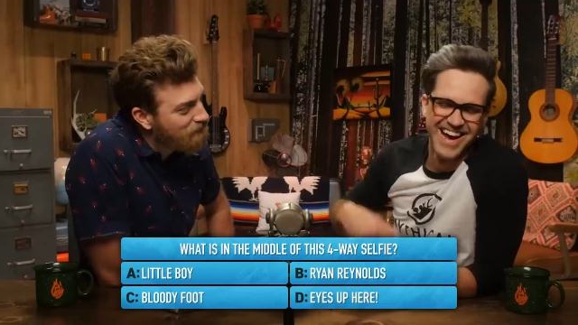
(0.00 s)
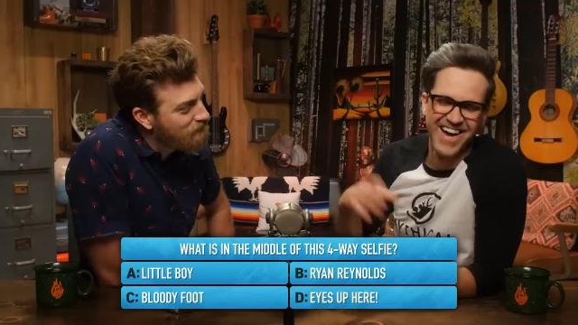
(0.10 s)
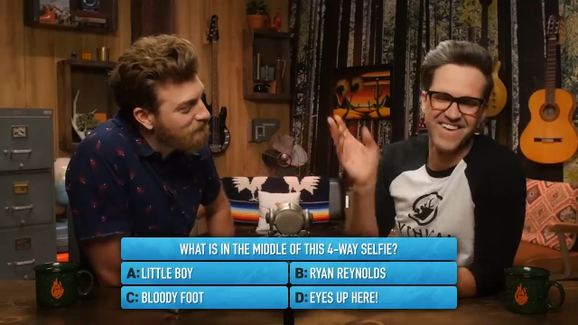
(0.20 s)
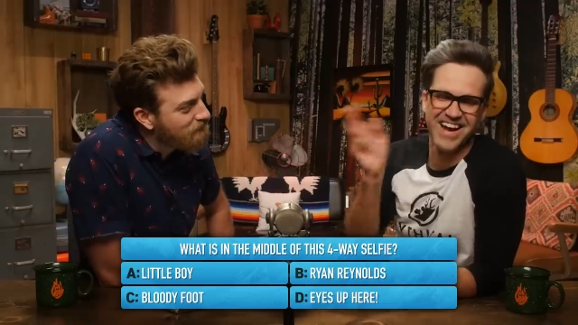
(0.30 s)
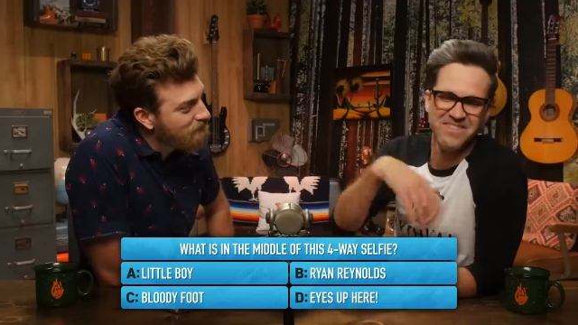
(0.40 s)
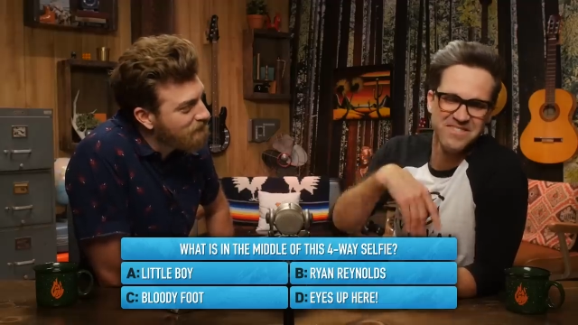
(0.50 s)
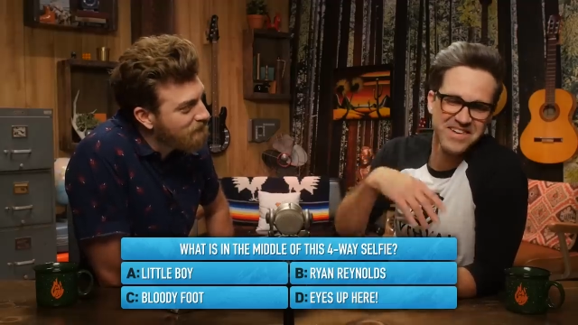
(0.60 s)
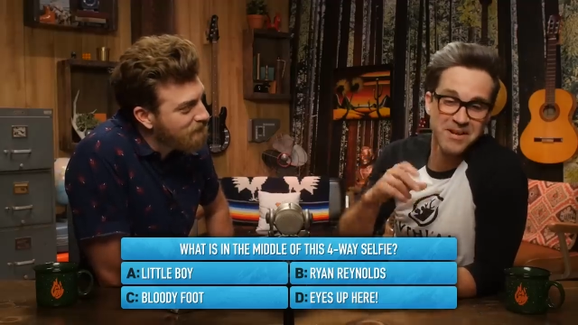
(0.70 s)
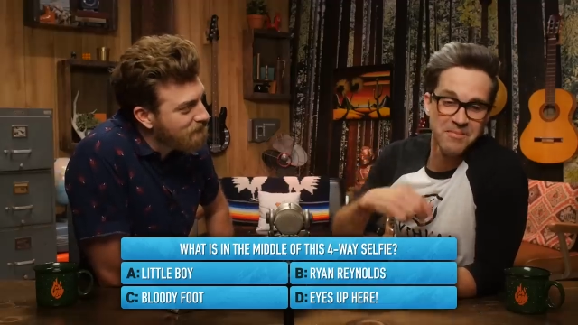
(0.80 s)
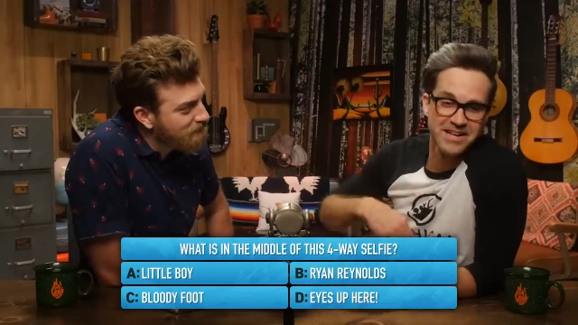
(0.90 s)
Speaker 1: All
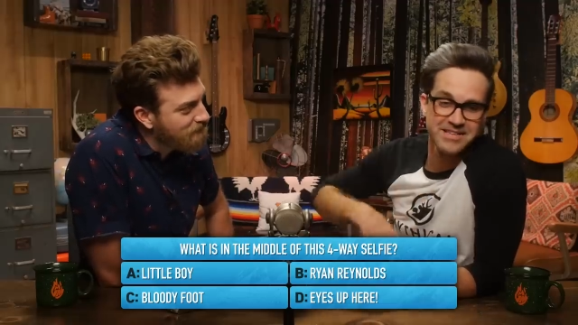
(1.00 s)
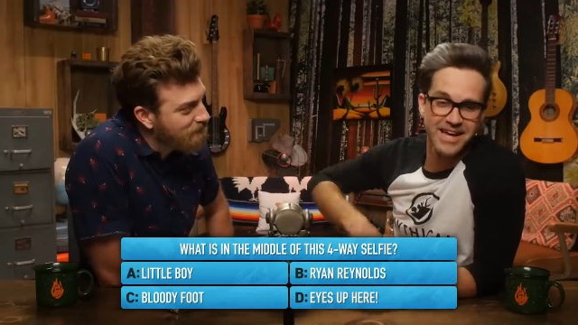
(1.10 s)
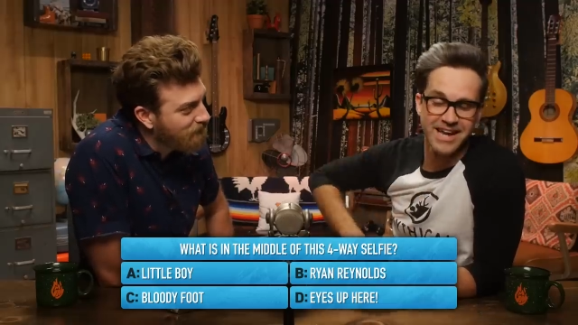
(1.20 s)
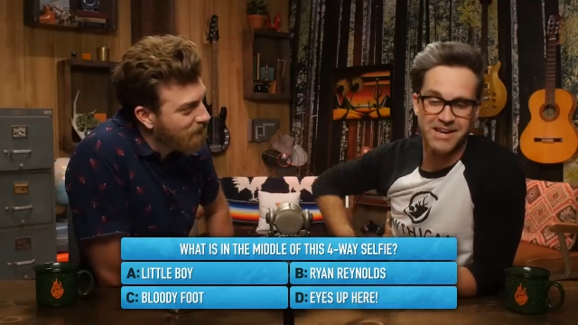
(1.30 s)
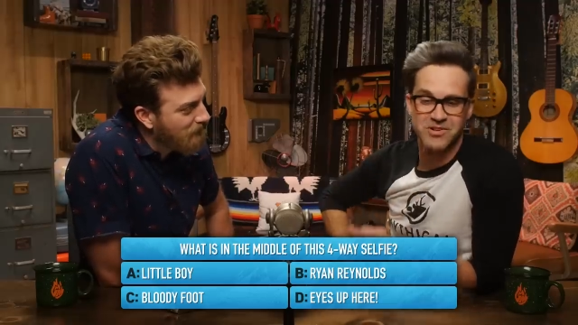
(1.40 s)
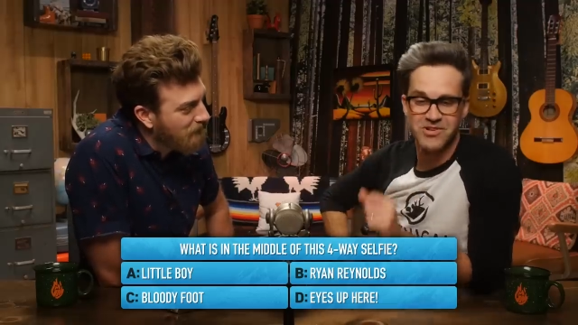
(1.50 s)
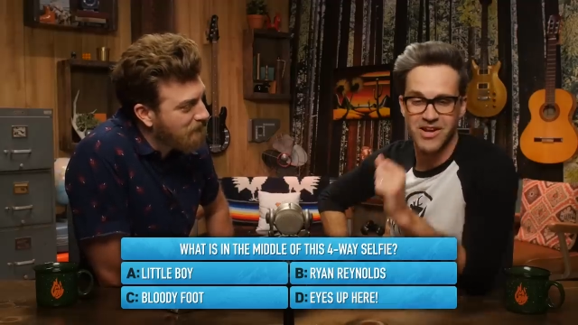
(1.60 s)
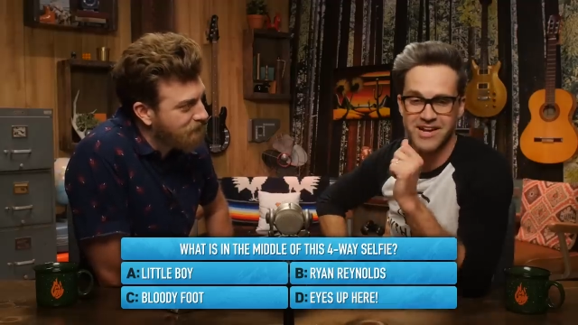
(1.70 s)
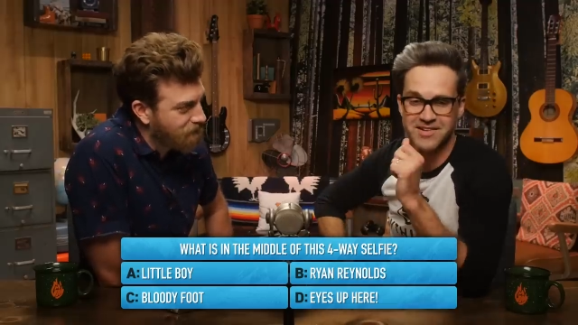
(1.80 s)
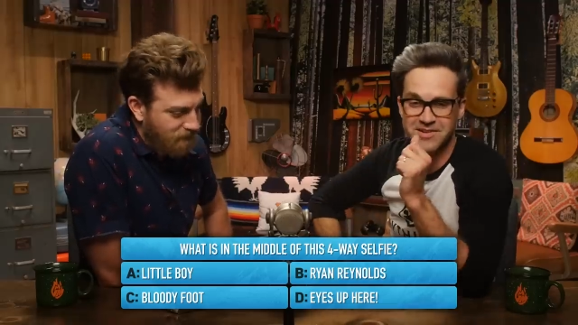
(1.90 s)
right, forget about that. Let me
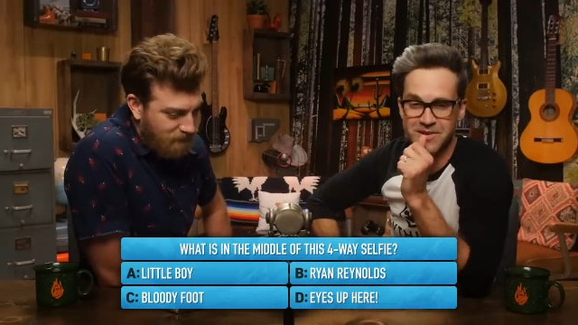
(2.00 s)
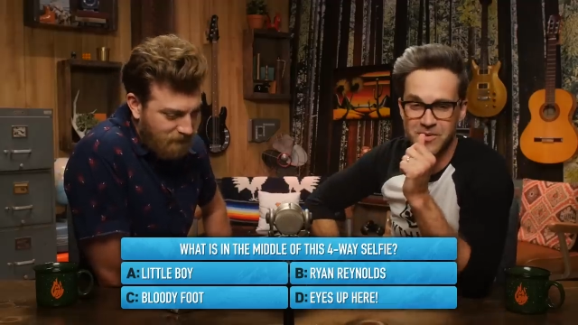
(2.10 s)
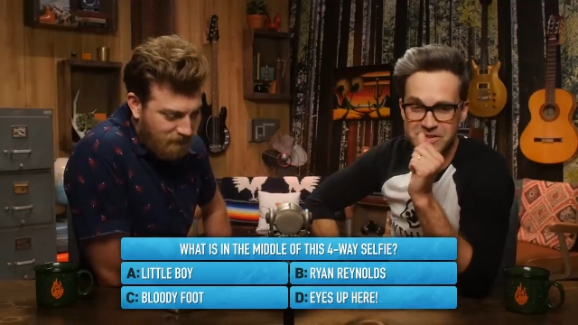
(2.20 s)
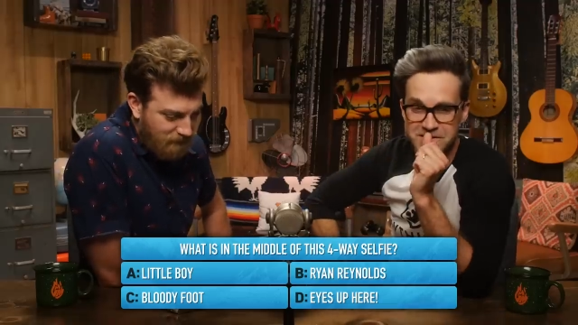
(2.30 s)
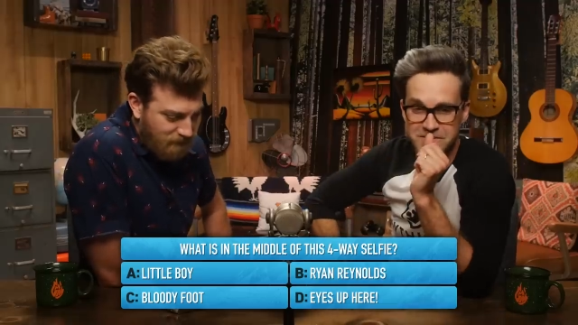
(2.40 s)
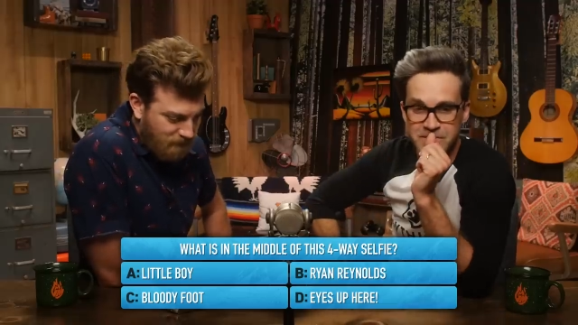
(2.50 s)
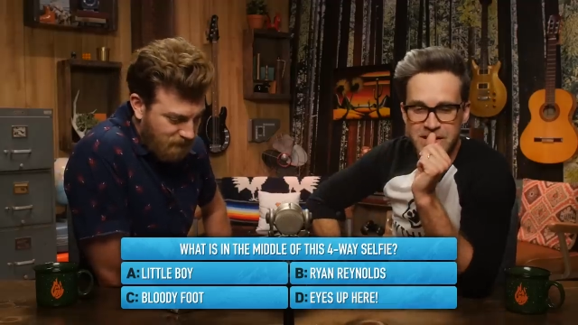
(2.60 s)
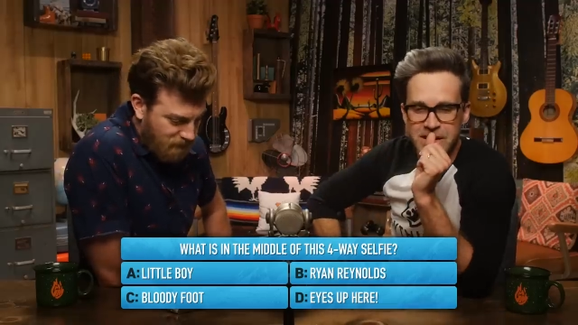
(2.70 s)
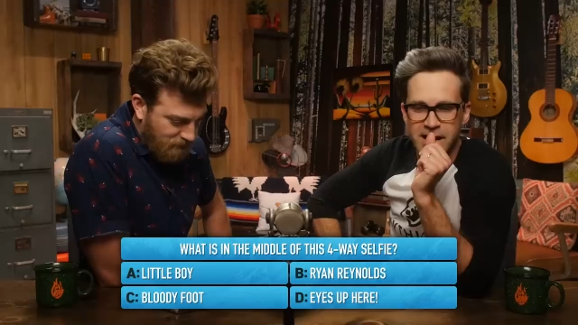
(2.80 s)
try to answer your question.